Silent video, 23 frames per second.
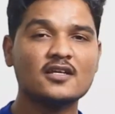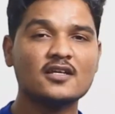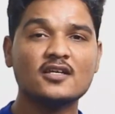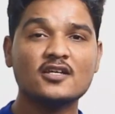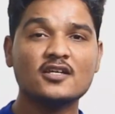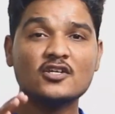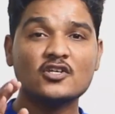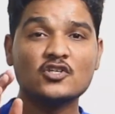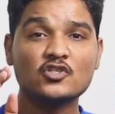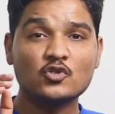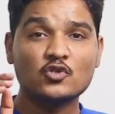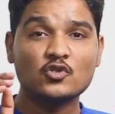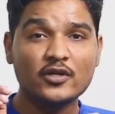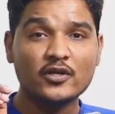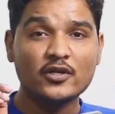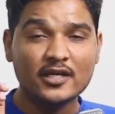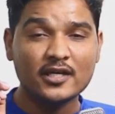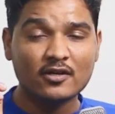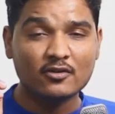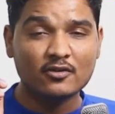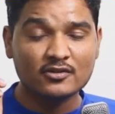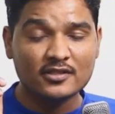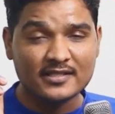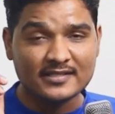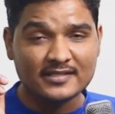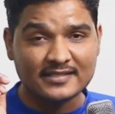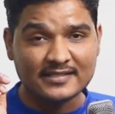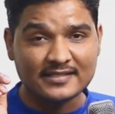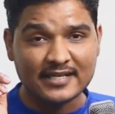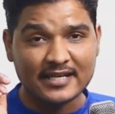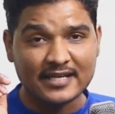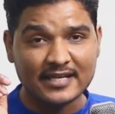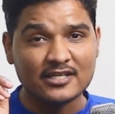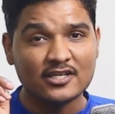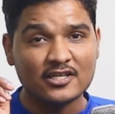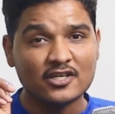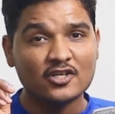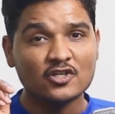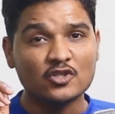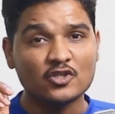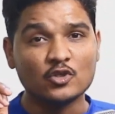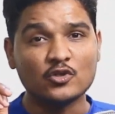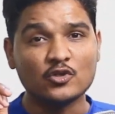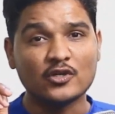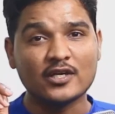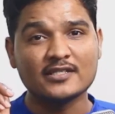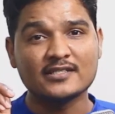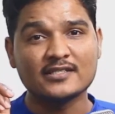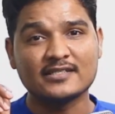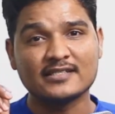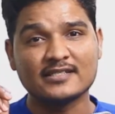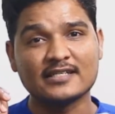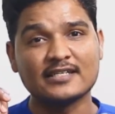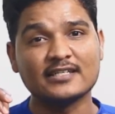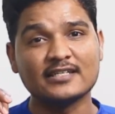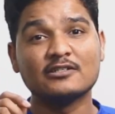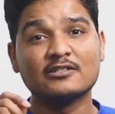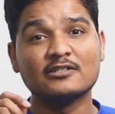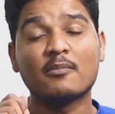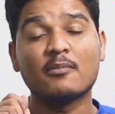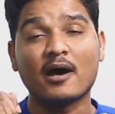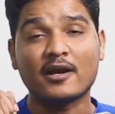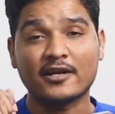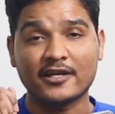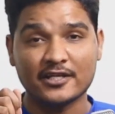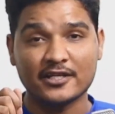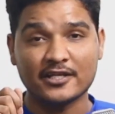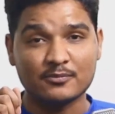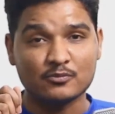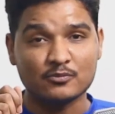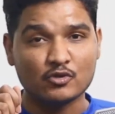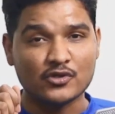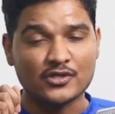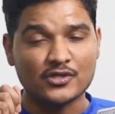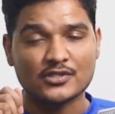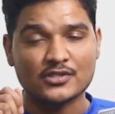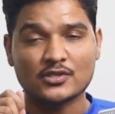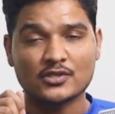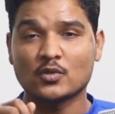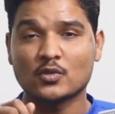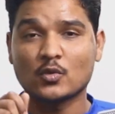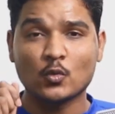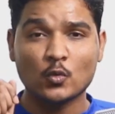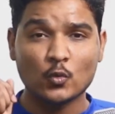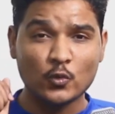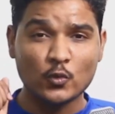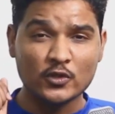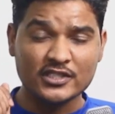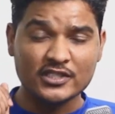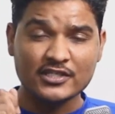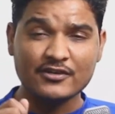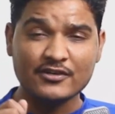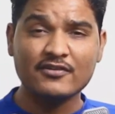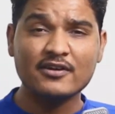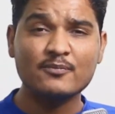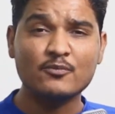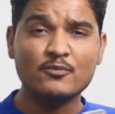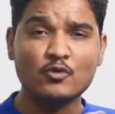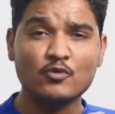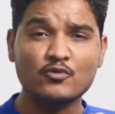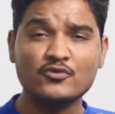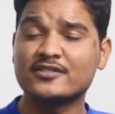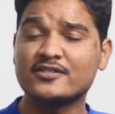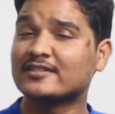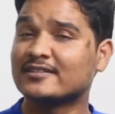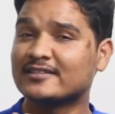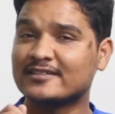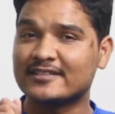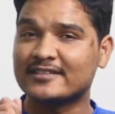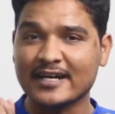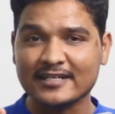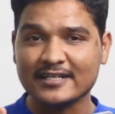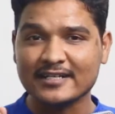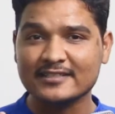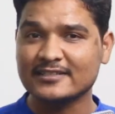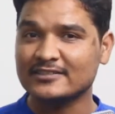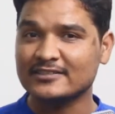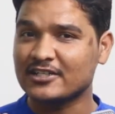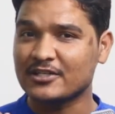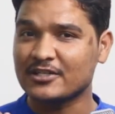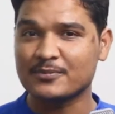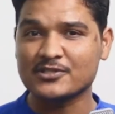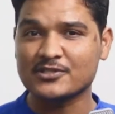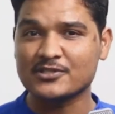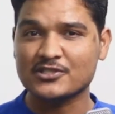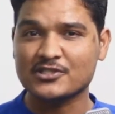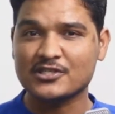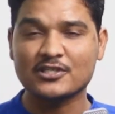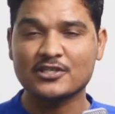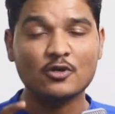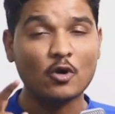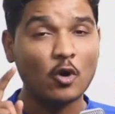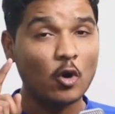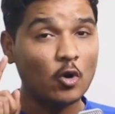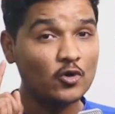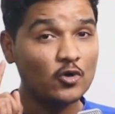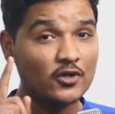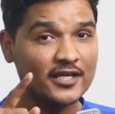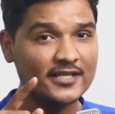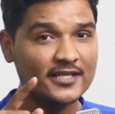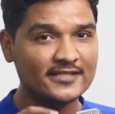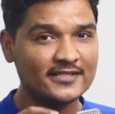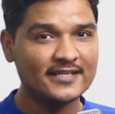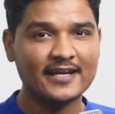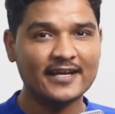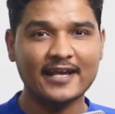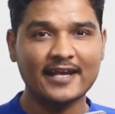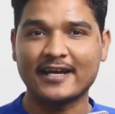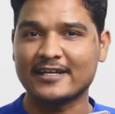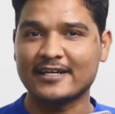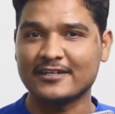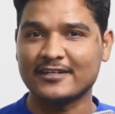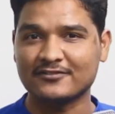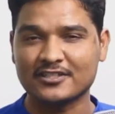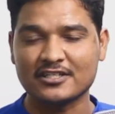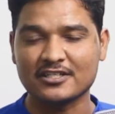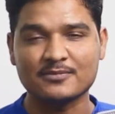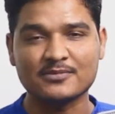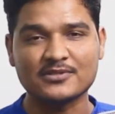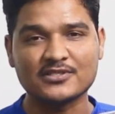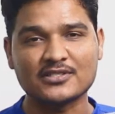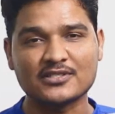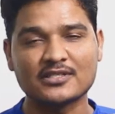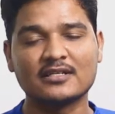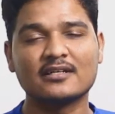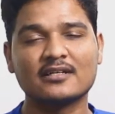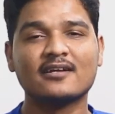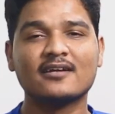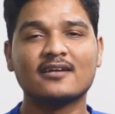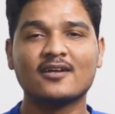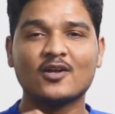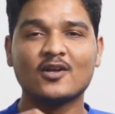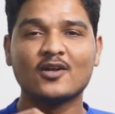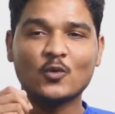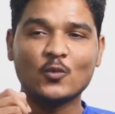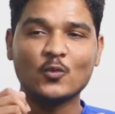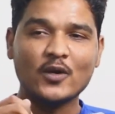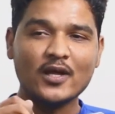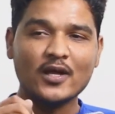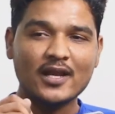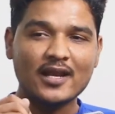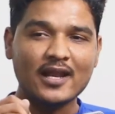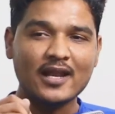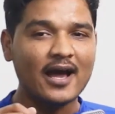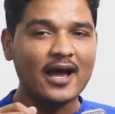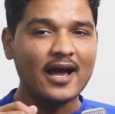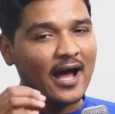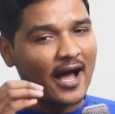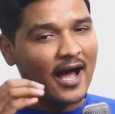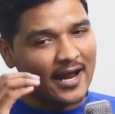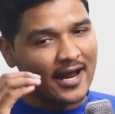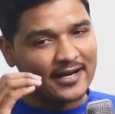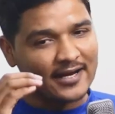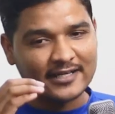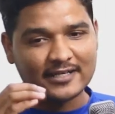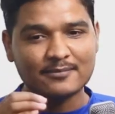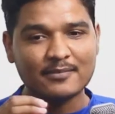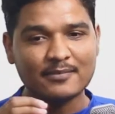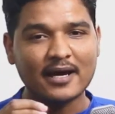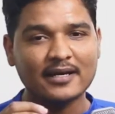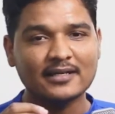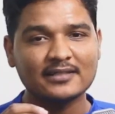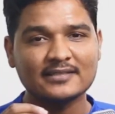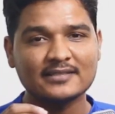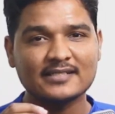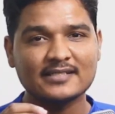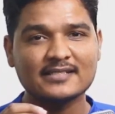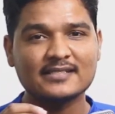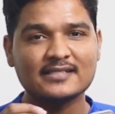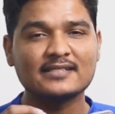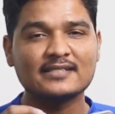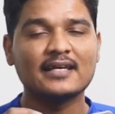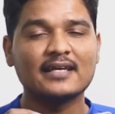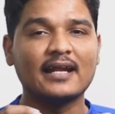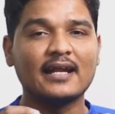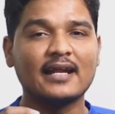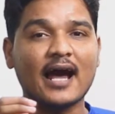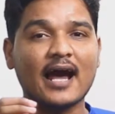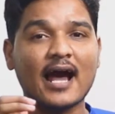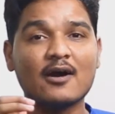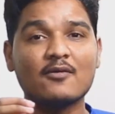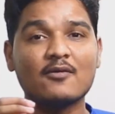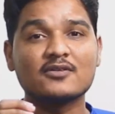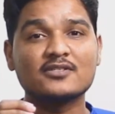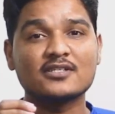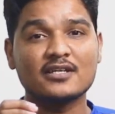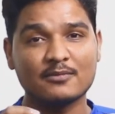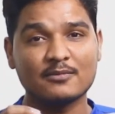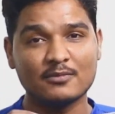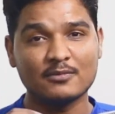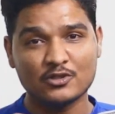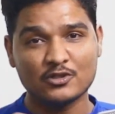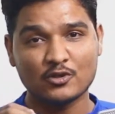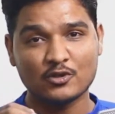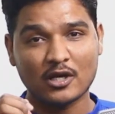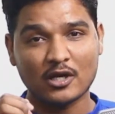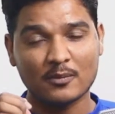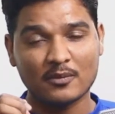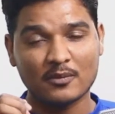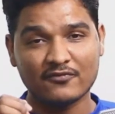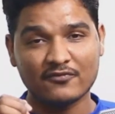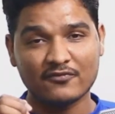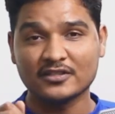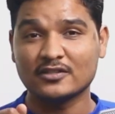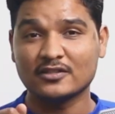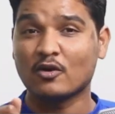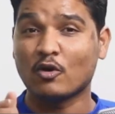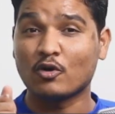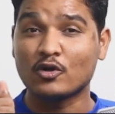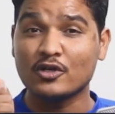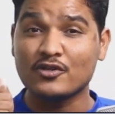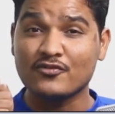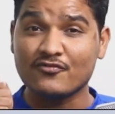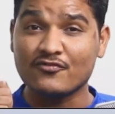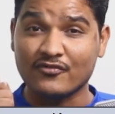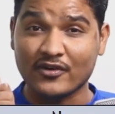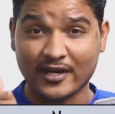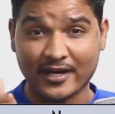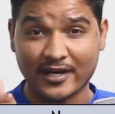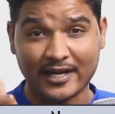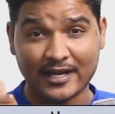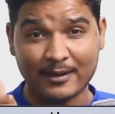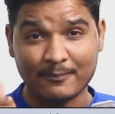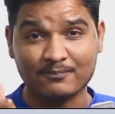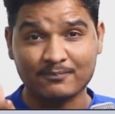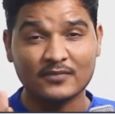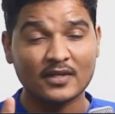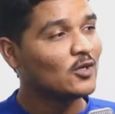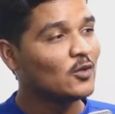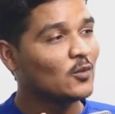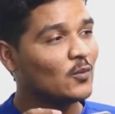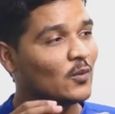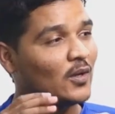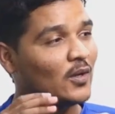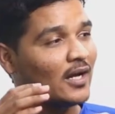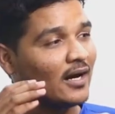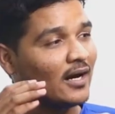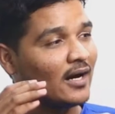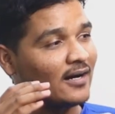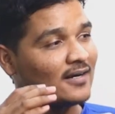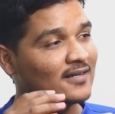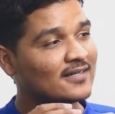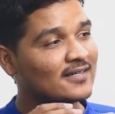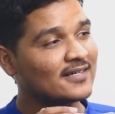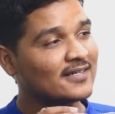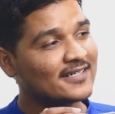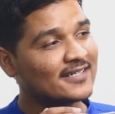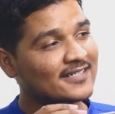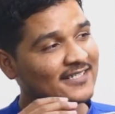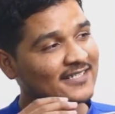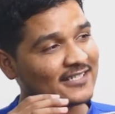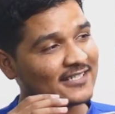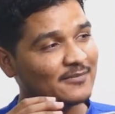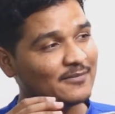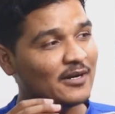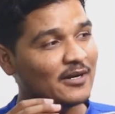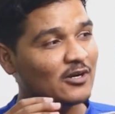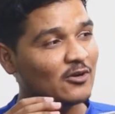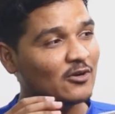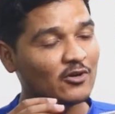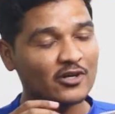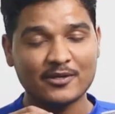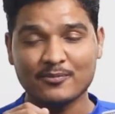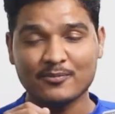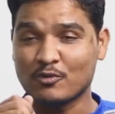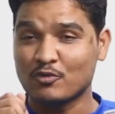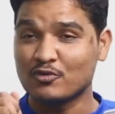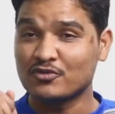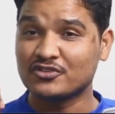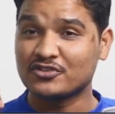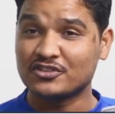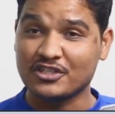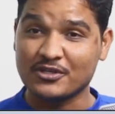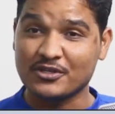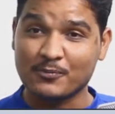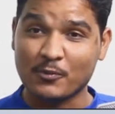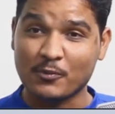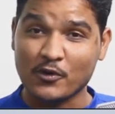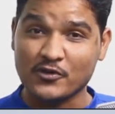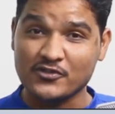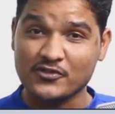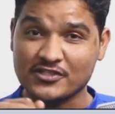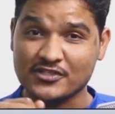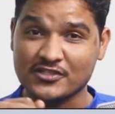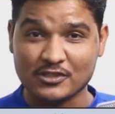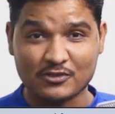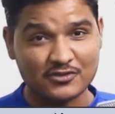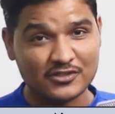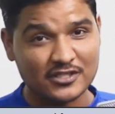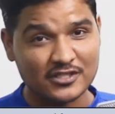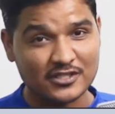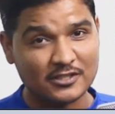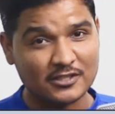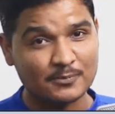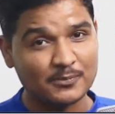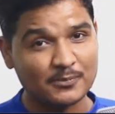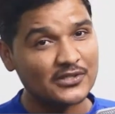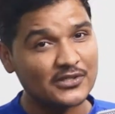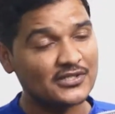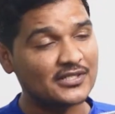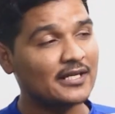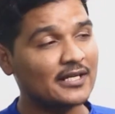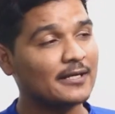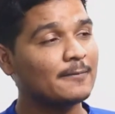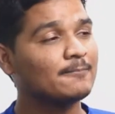So here on the screen you can see the market movers, whichever moved greater than 3% or less than negative 3%. Well, I did my analysis and I was able to come up with only one name. Well, Ultratech Cement only moved 3.06%.